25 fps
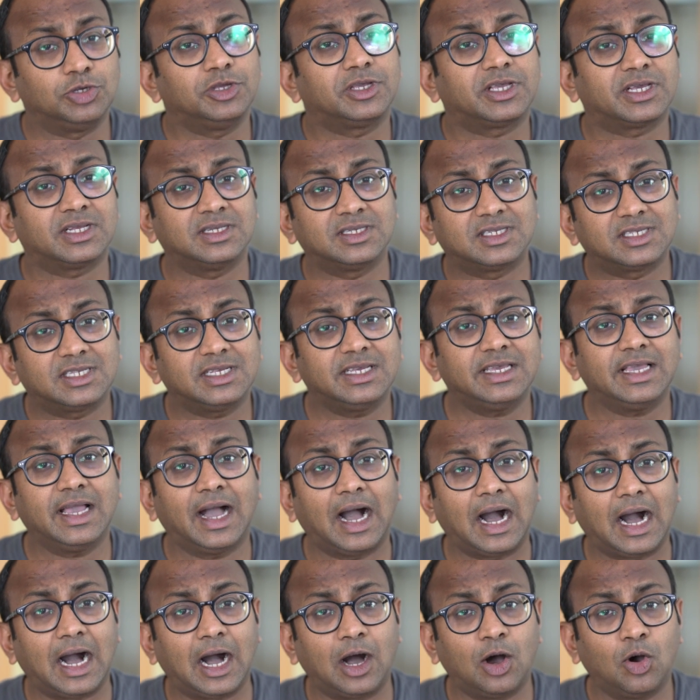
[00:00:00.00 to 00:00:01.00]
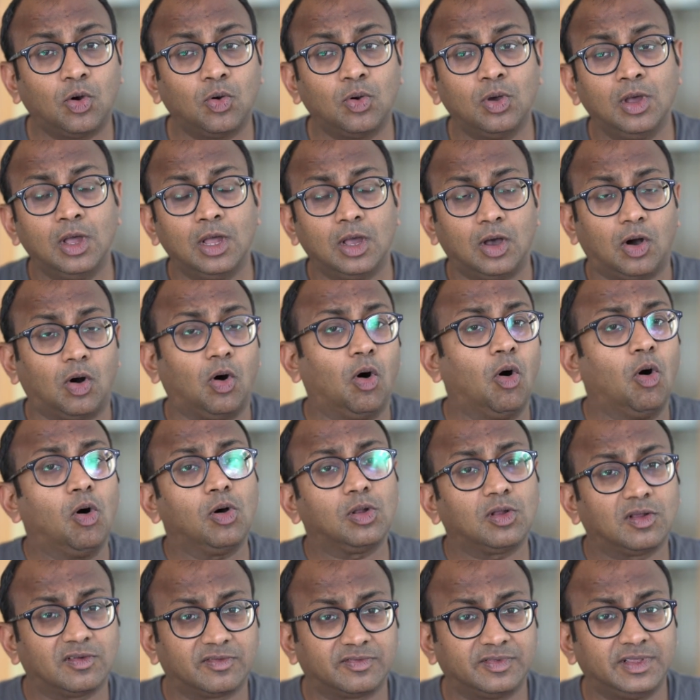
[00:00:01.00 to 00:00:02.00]
you can see how
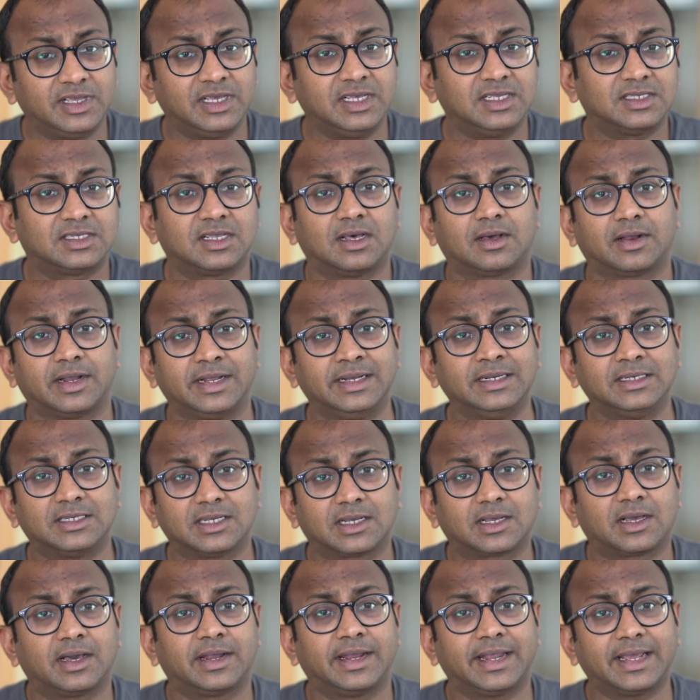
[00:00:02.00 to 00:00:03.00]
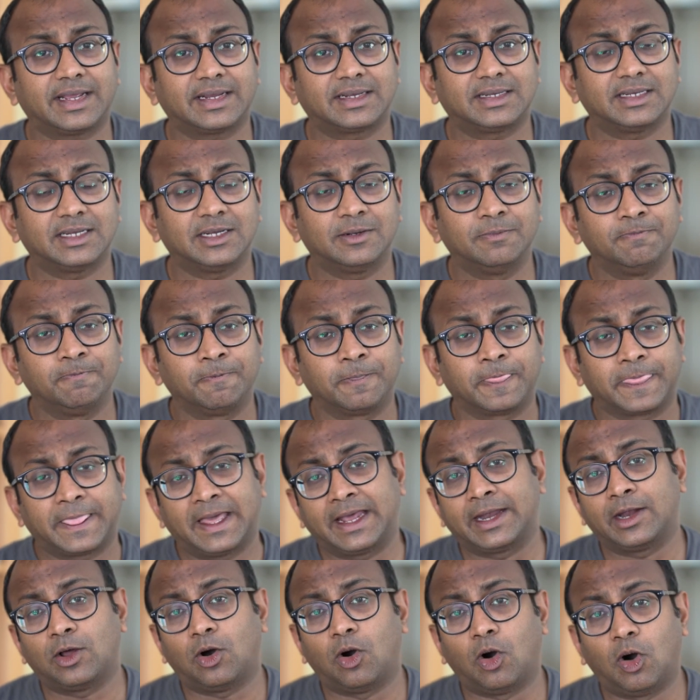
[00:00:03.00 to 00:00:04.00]
all of these are interconnected,
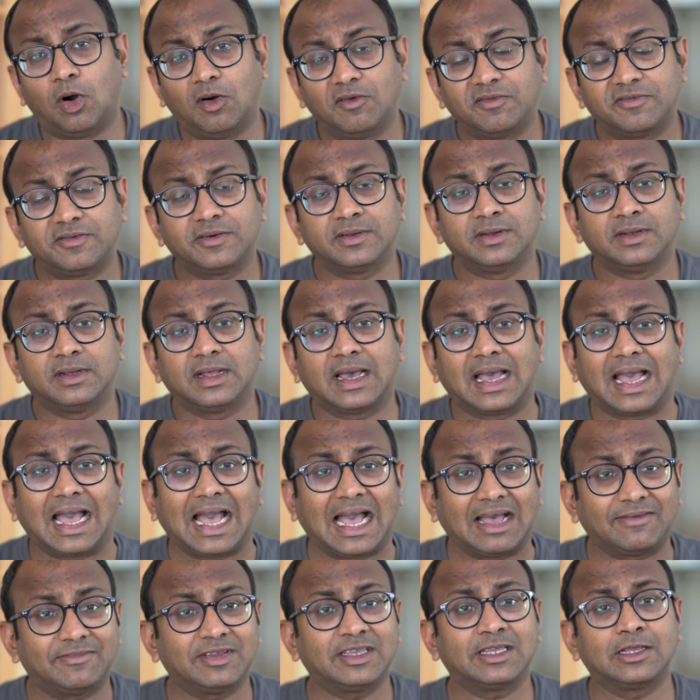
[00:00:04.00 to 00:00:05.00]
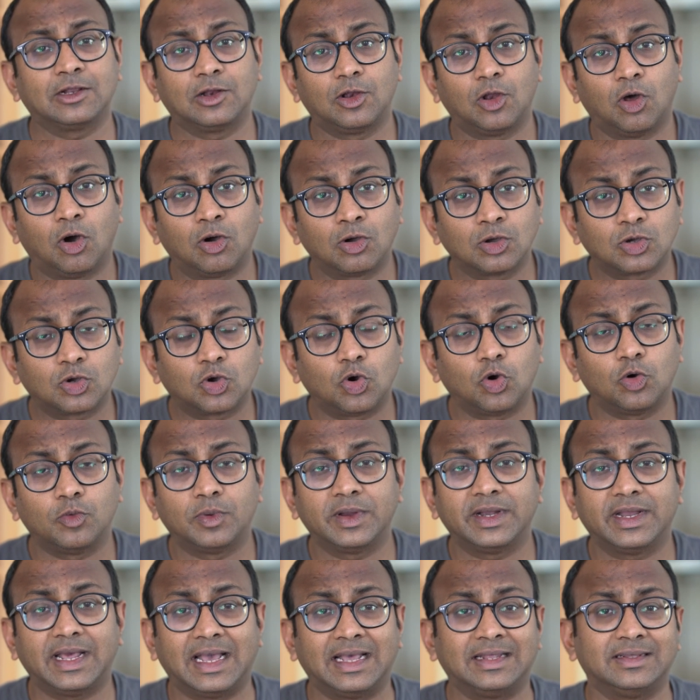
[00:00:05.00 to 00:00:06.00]
and often having long
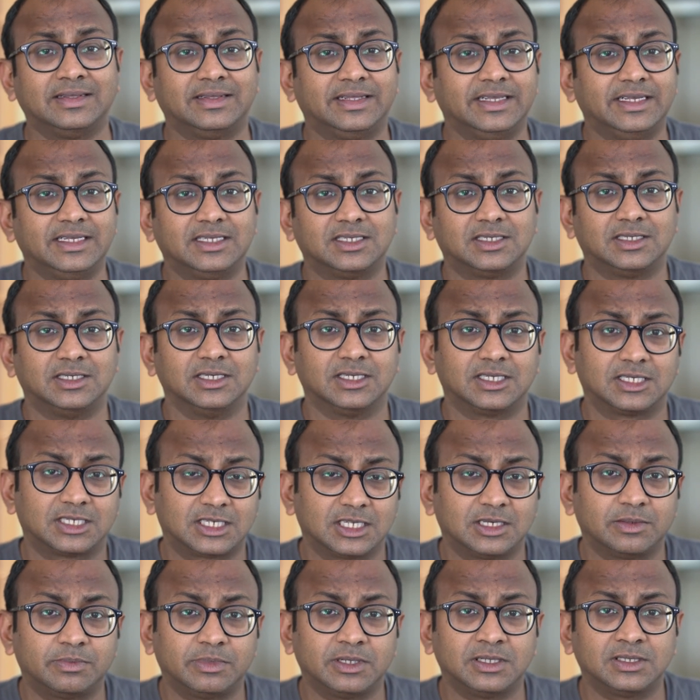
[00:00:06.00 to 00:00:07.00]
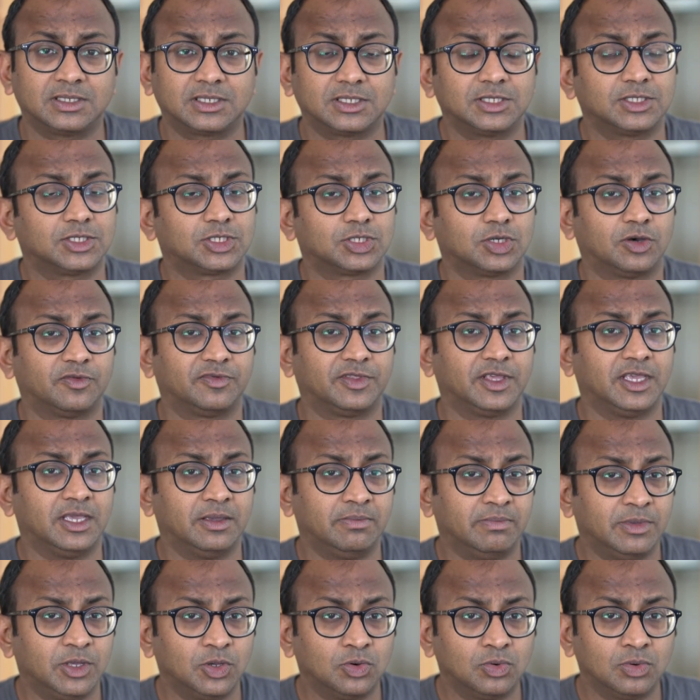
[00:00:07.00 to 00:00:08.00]
COVID and these disturbances of the
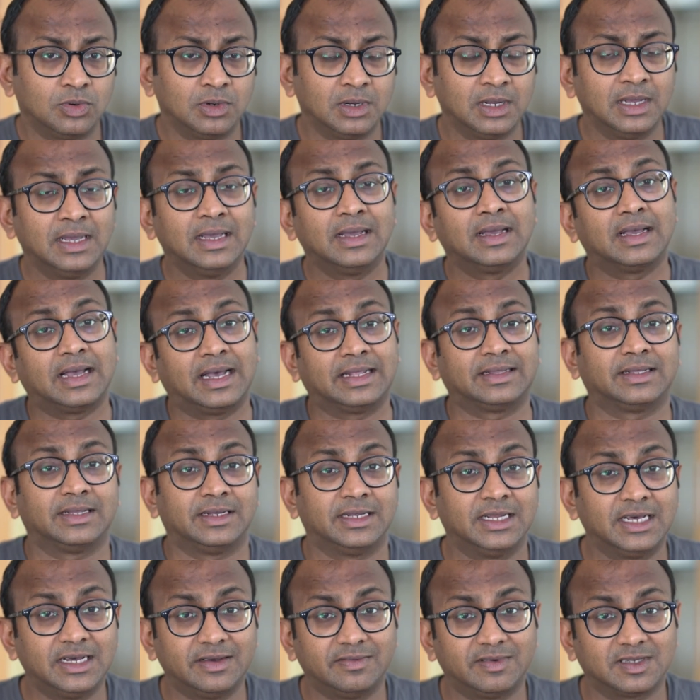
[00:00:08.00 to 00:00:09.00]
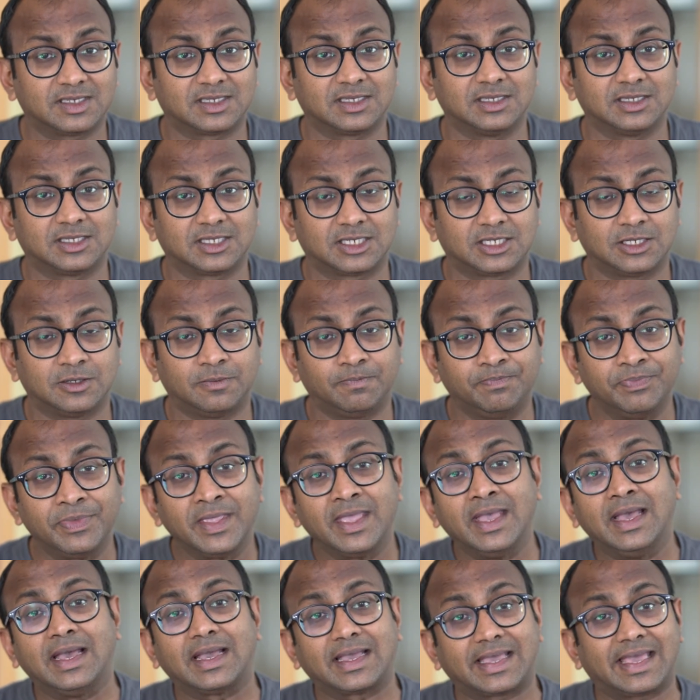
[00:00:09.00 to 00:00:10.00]
immune and the nervous system
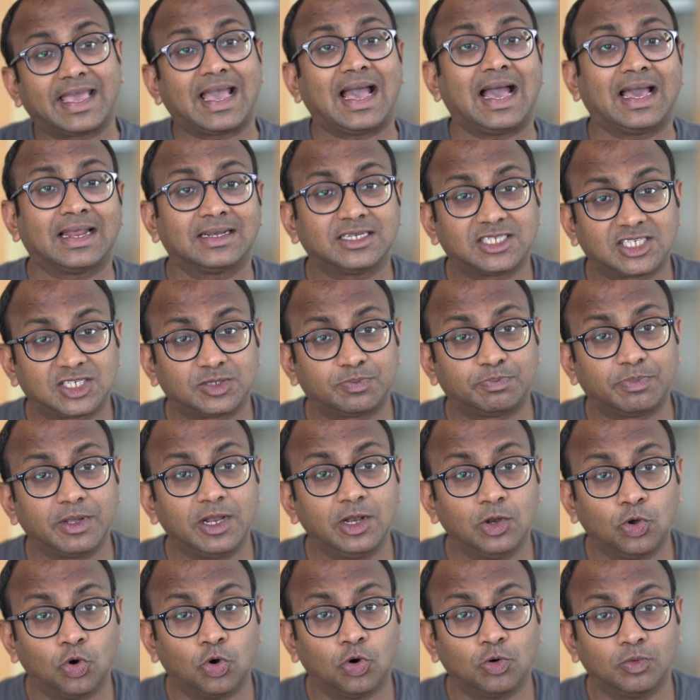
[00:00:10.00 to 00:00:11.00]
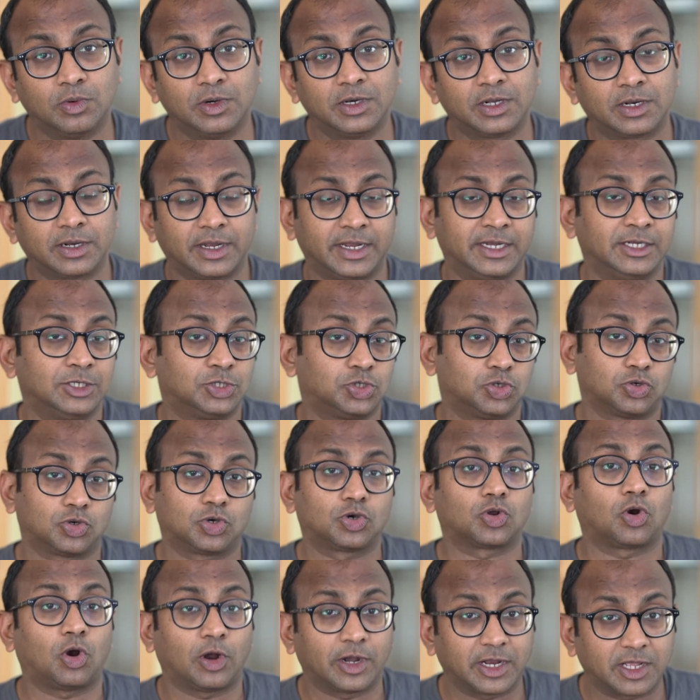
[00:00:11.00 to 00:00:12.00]
can spill over into
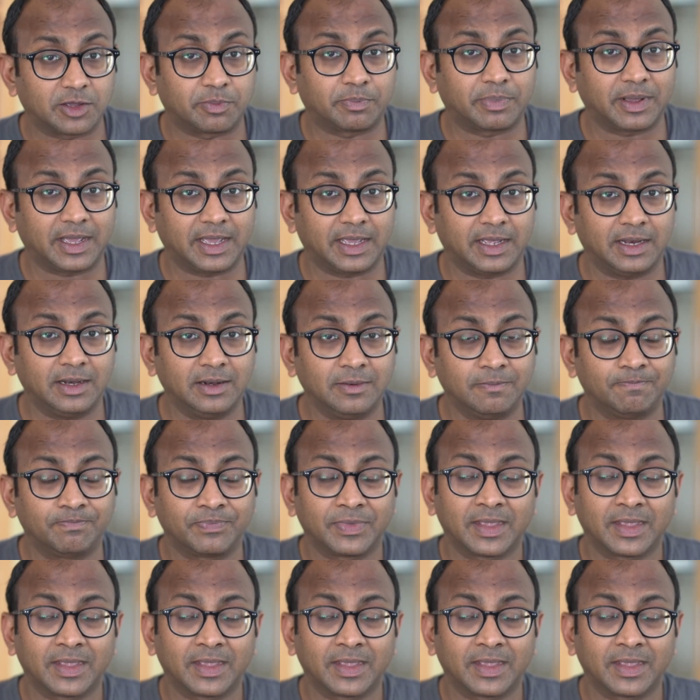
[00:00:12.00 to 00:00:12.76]
chronic pain.